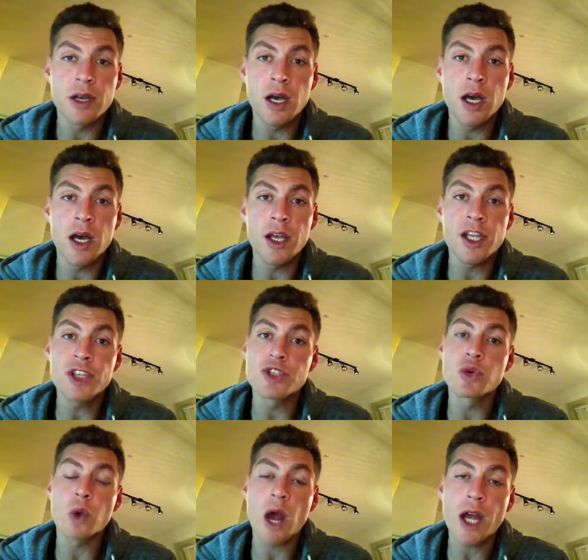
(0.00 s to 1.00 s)
Uh, he
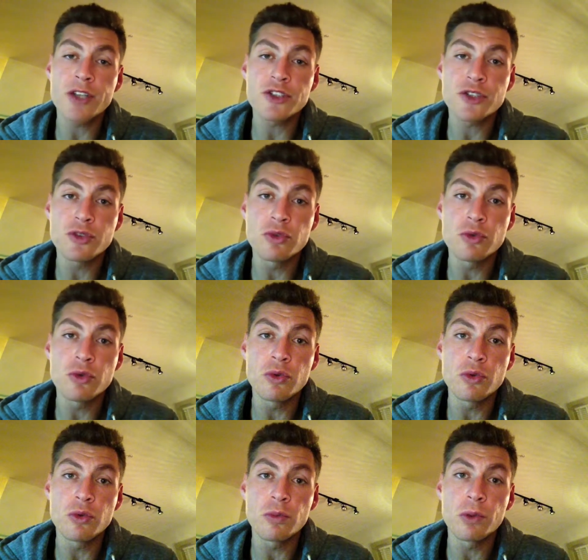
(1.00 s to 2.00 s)
tried
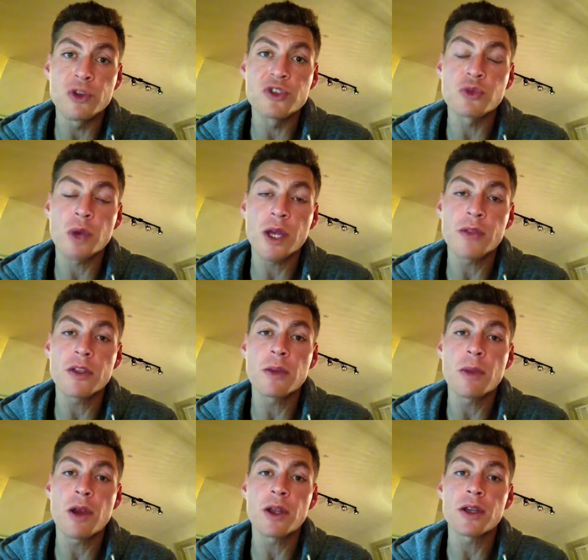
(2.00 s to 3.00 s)
to persuade the
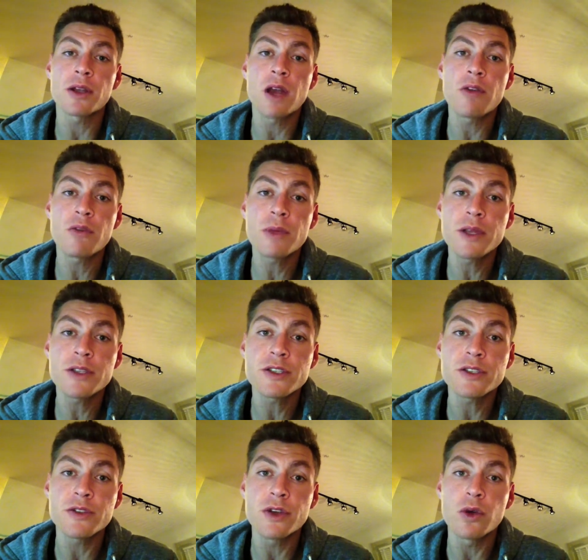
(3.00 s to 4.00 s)
American government,
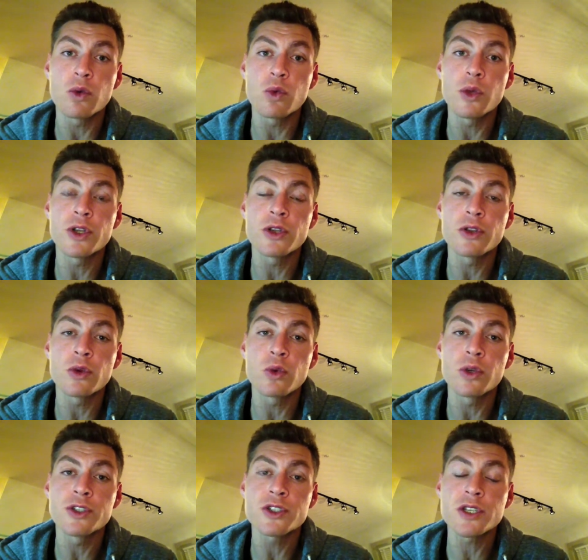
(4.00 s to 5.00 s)
the the
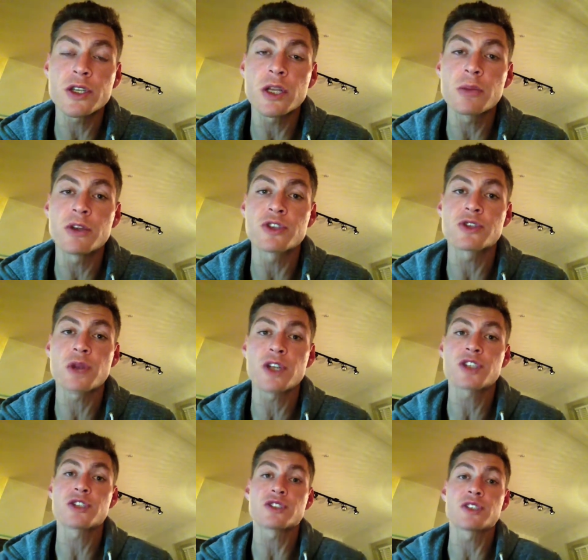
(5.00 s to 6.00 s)
Wilson
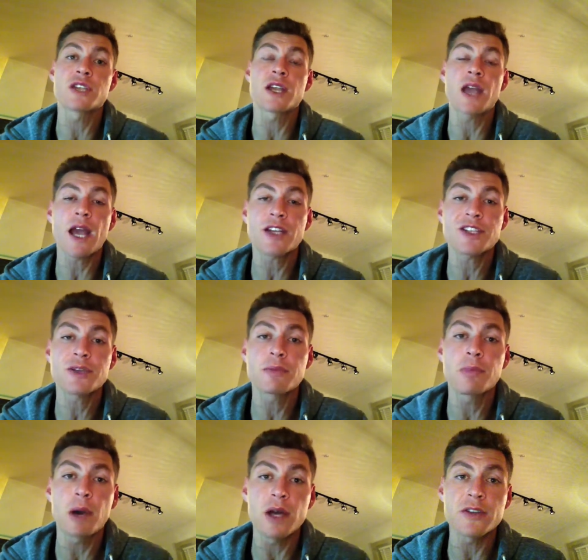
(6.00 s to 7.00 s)
administration, to take
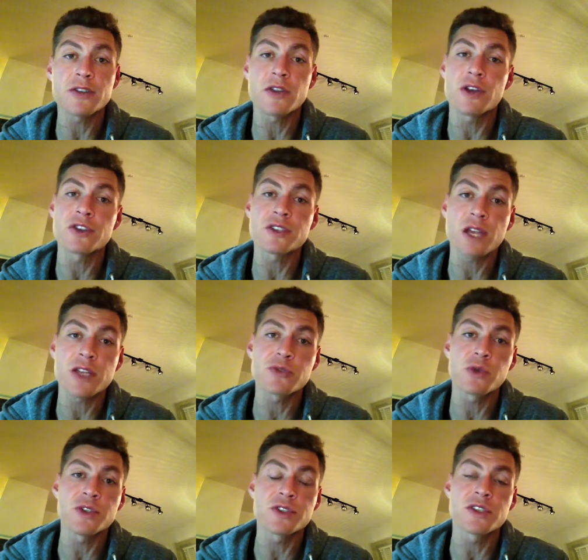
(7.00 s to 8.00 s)
action, but their
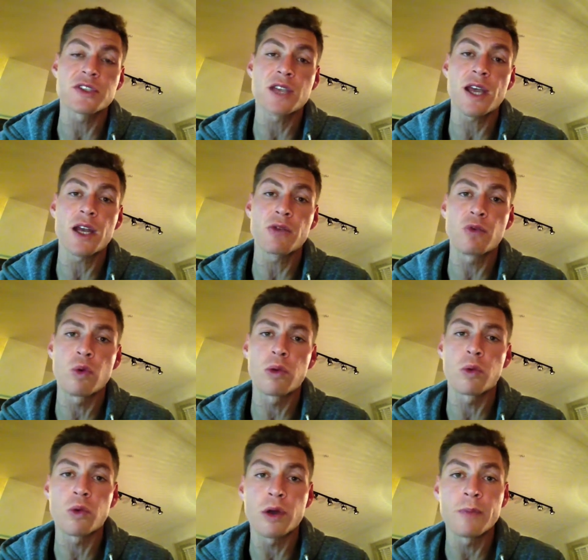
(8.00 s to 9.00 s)
stance was to stay out of
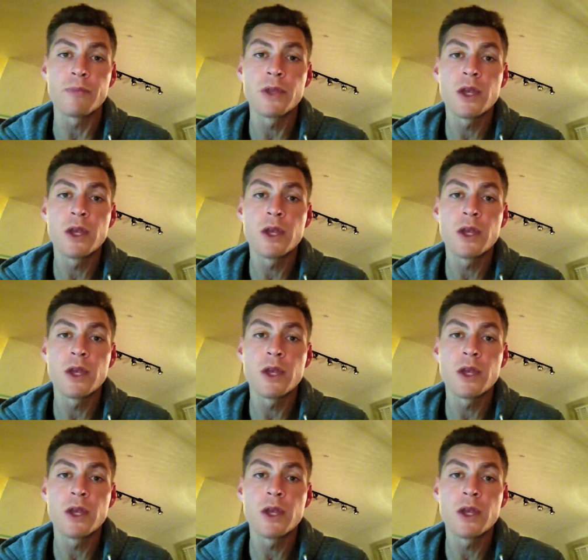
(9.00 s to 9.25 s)
World War One.